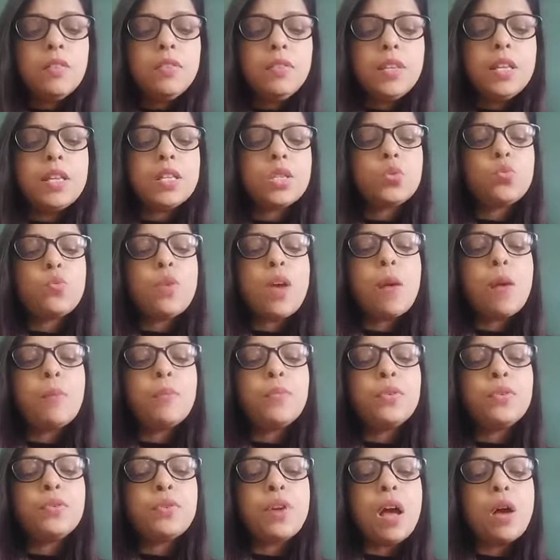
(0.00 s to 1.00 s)
They
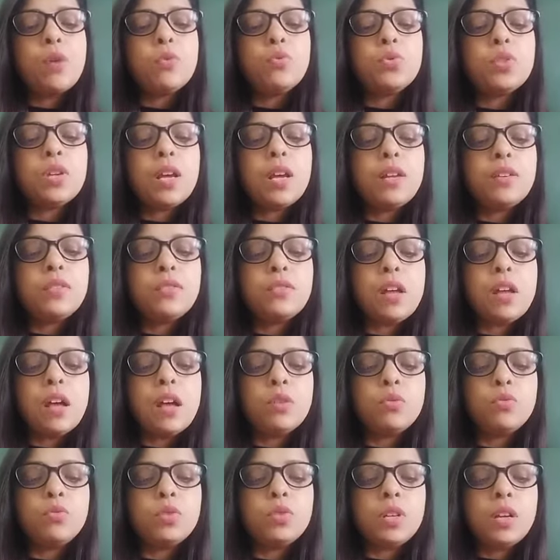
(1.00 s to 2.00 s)
swam round and
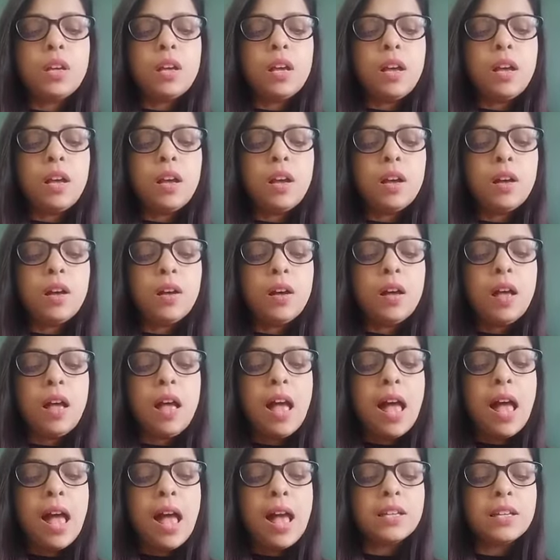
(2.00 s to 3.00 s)
round
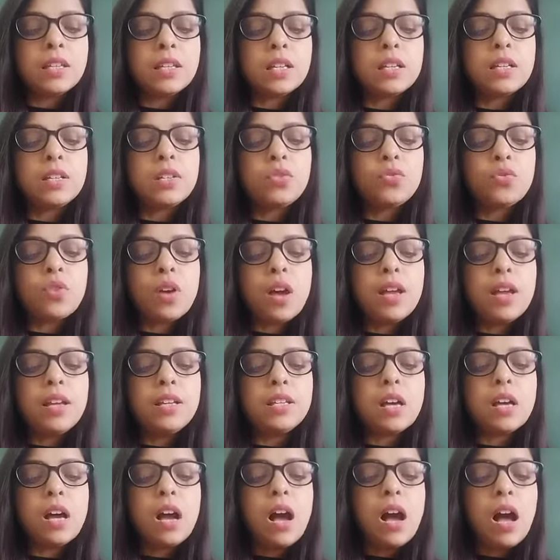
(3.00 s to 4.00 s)
and
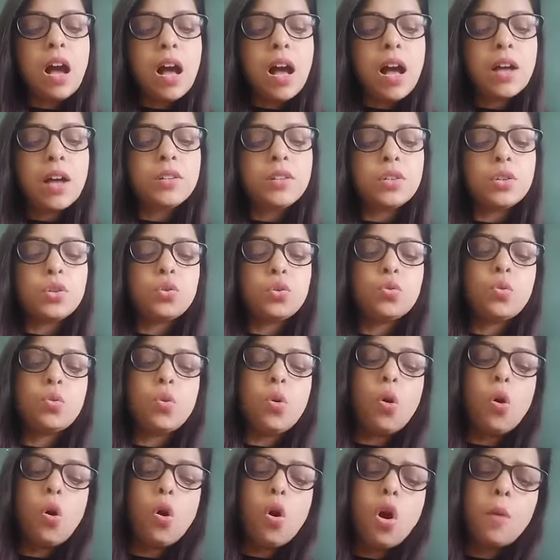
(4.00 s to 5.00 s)
tried hard to
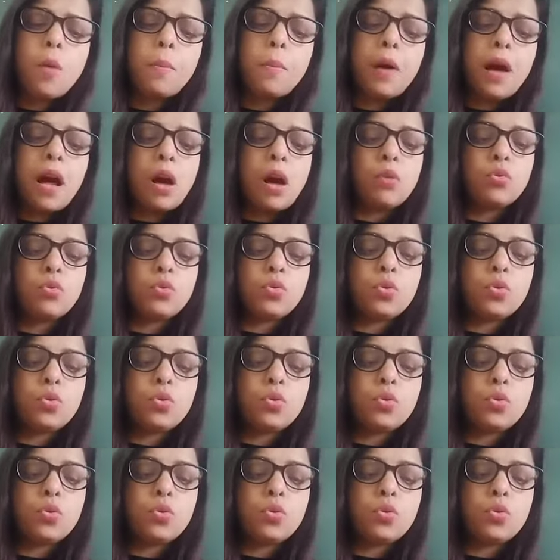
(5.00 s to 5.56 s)
hop out